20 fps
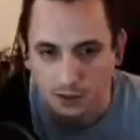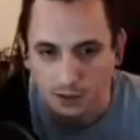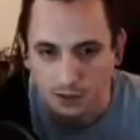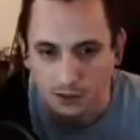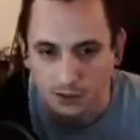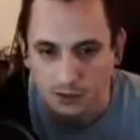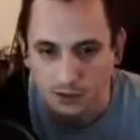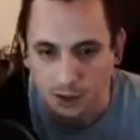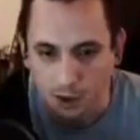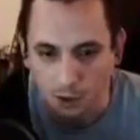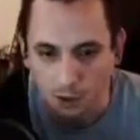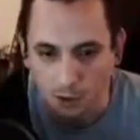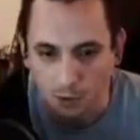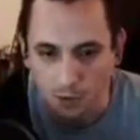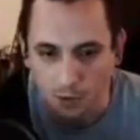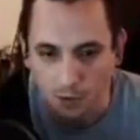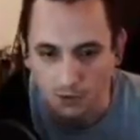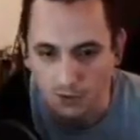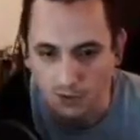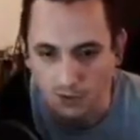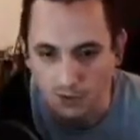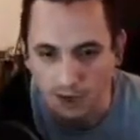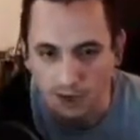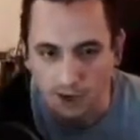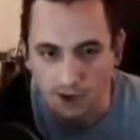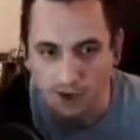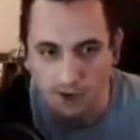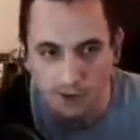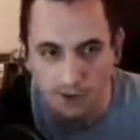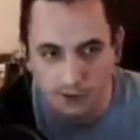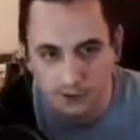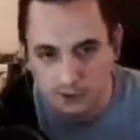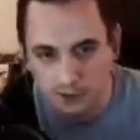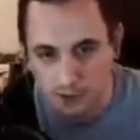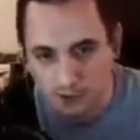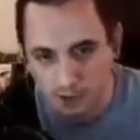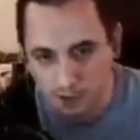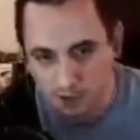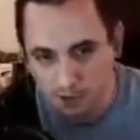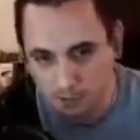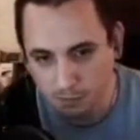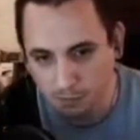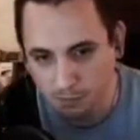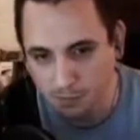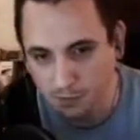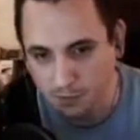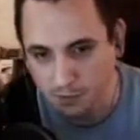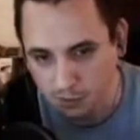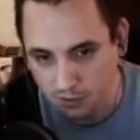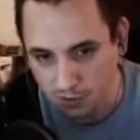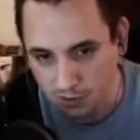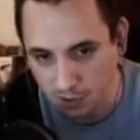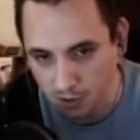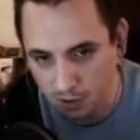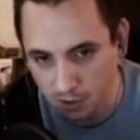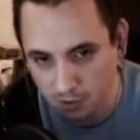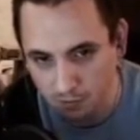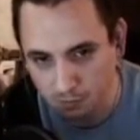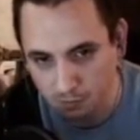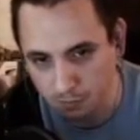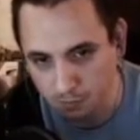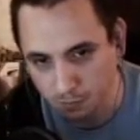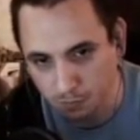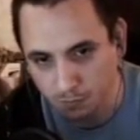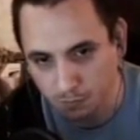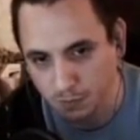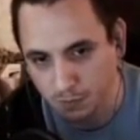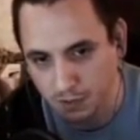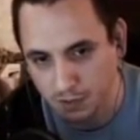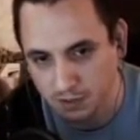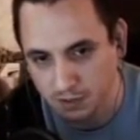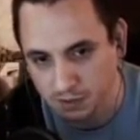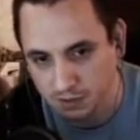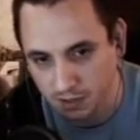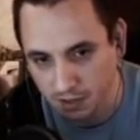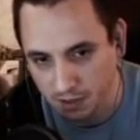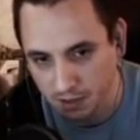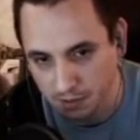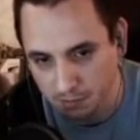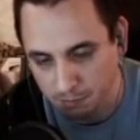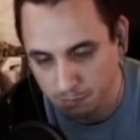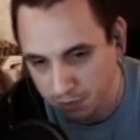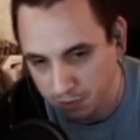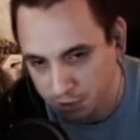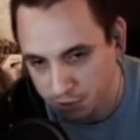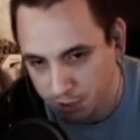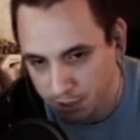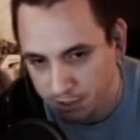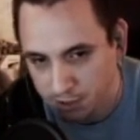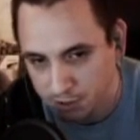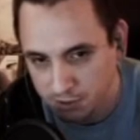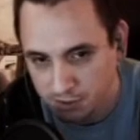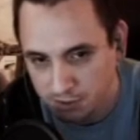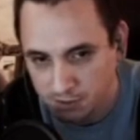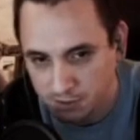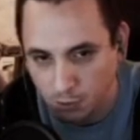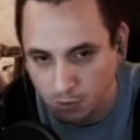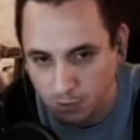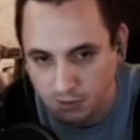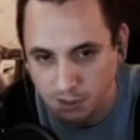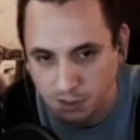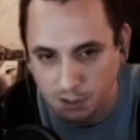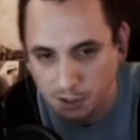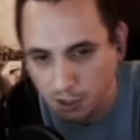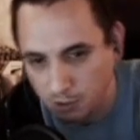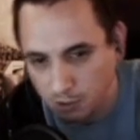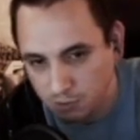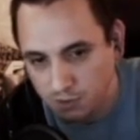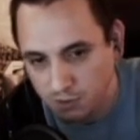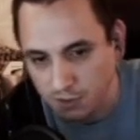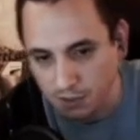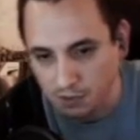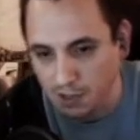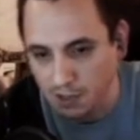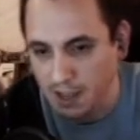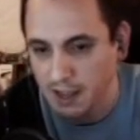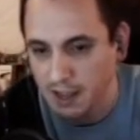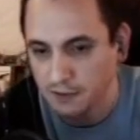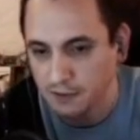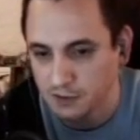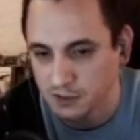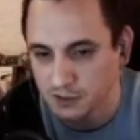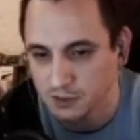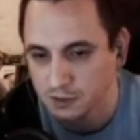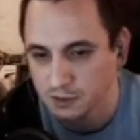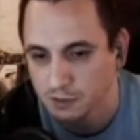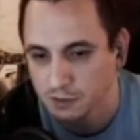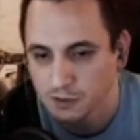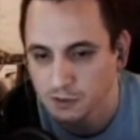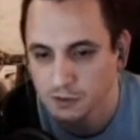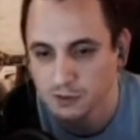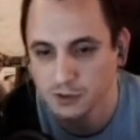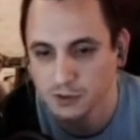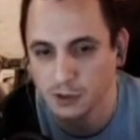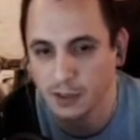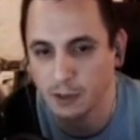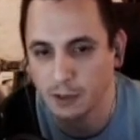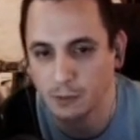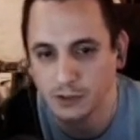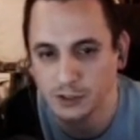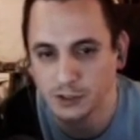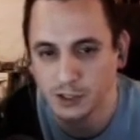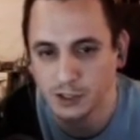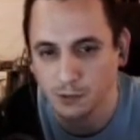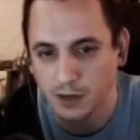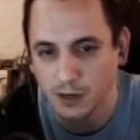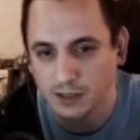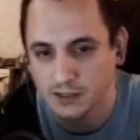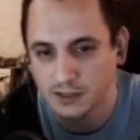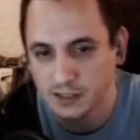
So we put the gear at the start, so because Enchantress is always going to go to the left, so that when she runs